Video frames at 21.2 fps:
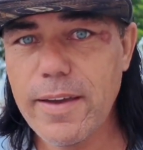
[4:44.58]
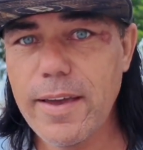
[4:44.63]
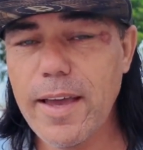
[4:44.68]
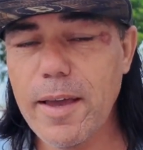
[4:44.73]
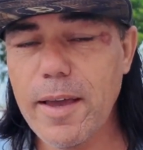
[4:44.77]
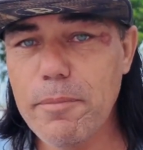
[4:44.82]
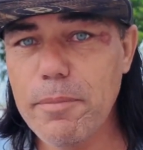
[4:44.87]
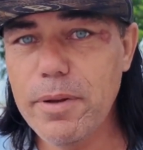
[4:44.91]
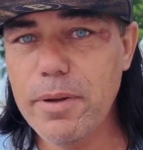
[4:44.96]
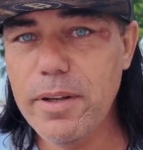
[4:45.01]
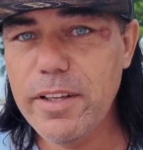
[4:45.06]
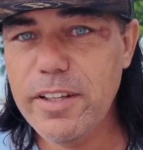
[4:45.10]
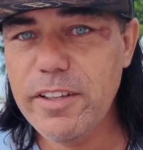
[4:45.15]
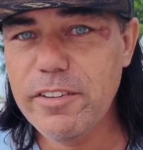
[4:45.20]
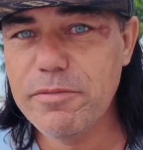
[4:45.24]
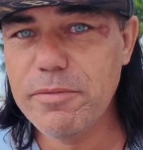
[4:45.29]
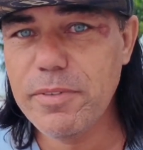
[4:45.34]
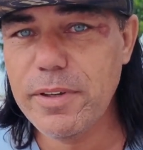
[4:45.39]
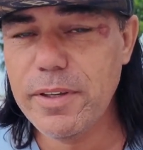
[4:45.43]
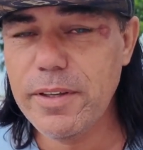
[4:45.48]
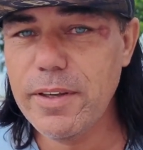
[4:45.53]
And believe
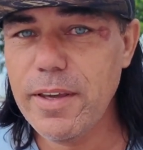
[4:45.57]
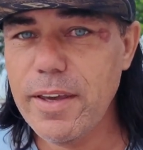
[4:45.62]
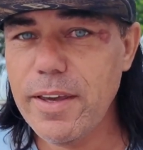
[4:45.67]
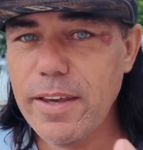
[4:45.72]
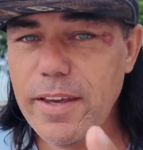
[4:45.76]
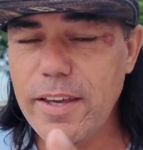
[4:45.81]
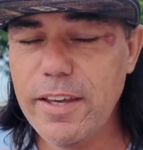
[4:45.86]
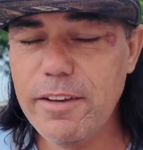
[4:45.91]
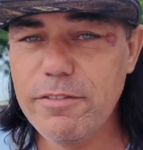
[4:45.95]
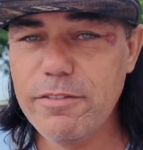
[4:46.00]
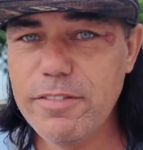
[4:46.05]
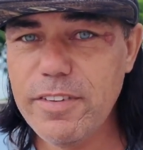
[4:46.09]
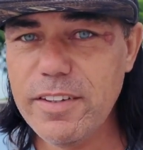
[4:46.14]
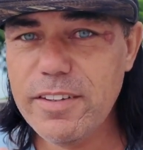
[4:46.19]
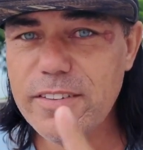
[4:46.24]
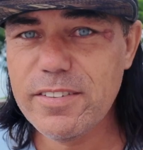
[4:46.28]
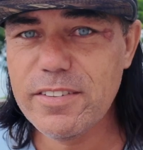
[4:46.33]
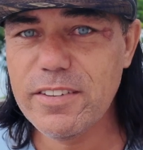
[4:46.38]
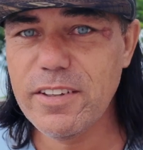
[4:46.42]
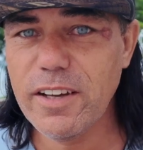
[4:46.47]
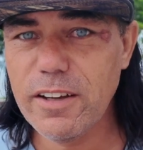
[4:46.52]
me, if
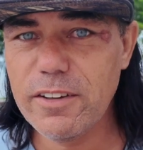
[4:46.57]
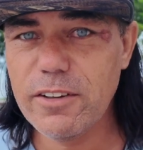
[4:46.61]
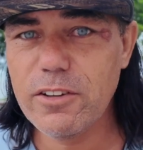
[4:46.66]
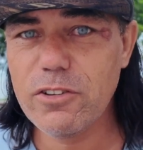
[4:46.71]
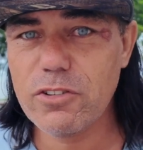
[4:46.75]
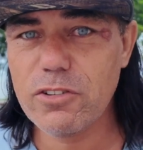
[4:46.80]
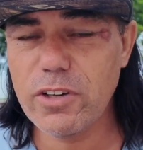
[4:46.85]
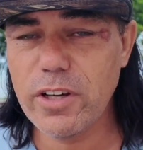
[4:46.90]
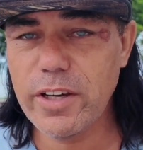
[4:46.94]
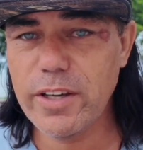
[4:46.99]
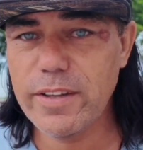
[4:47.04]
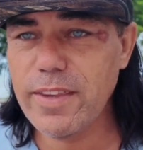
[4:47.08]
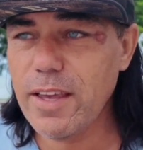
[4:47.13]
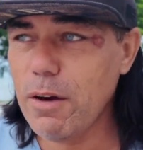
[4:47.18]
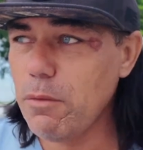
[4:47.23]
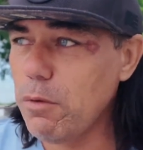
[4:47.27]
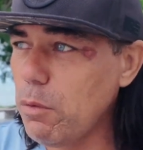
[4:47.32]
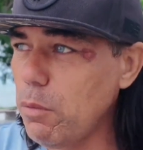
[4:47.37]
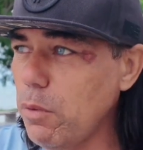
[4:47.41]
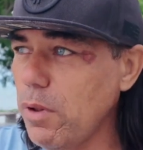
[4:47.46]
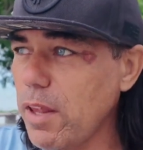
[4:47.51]
this chart is right
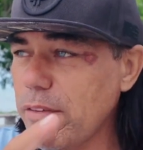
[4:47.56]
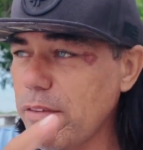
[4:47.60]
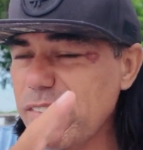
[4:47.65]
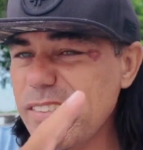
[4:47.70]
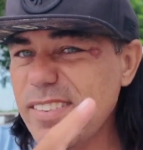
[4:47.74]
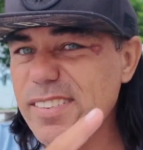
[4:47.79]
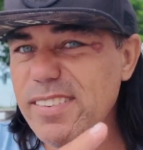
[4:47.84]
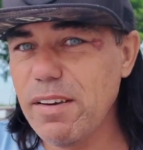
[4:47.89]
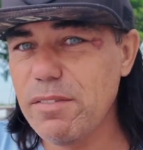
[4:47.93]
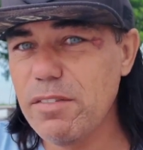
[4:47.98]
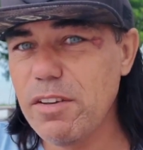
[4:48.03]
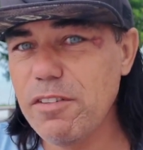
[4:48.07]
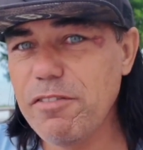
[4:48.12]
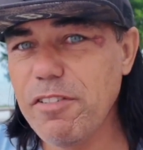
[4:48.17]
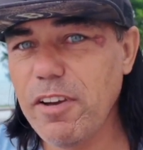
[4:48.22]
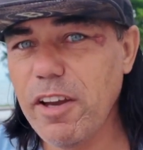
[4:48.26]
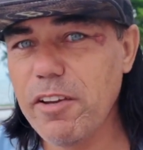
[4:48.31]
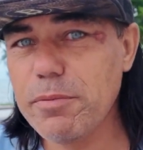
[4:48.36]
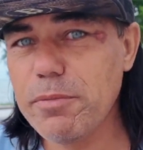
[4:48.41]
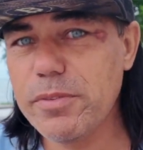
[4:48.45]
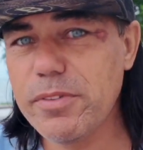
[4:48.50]
and we will have a
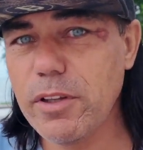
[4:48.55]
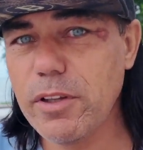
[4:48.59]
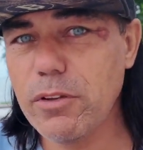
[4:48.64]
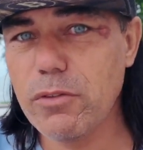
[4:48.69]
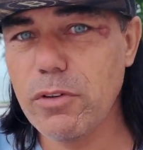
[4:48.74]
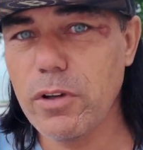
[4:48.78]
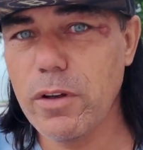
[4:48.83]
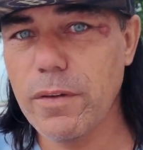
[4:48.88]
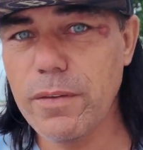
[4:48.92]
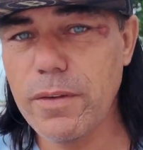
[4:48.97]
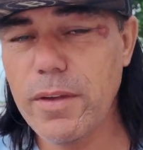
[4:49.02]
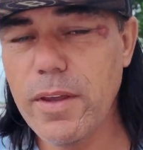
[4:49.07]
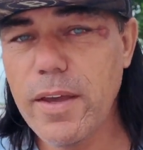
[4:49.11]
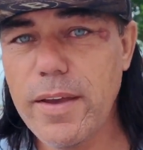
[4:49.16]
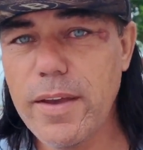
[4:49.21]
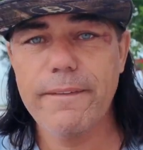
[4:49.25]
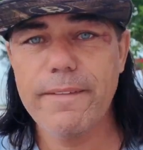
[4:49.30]
75% run,